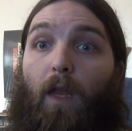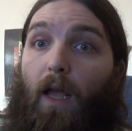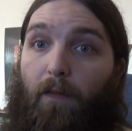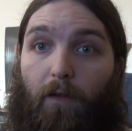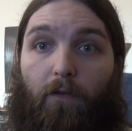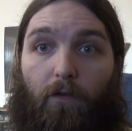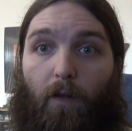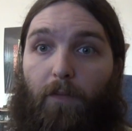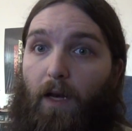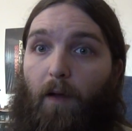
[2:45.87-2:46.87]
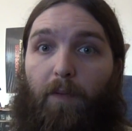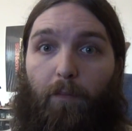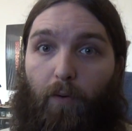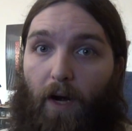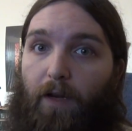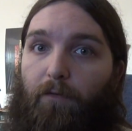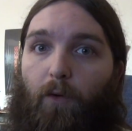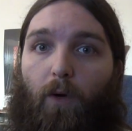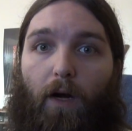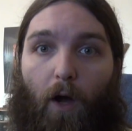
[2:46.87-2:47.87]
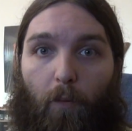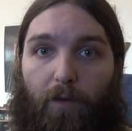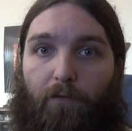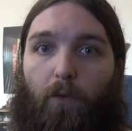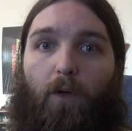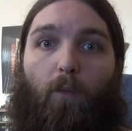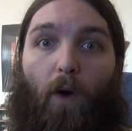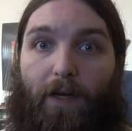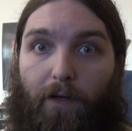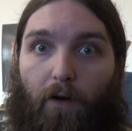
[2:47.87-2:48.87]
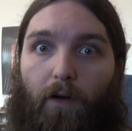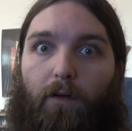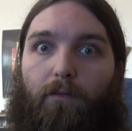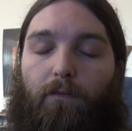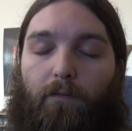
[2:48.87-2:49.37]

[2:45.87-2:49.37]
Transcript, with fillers: And this is something I've been praying for and hoping for and waiting on.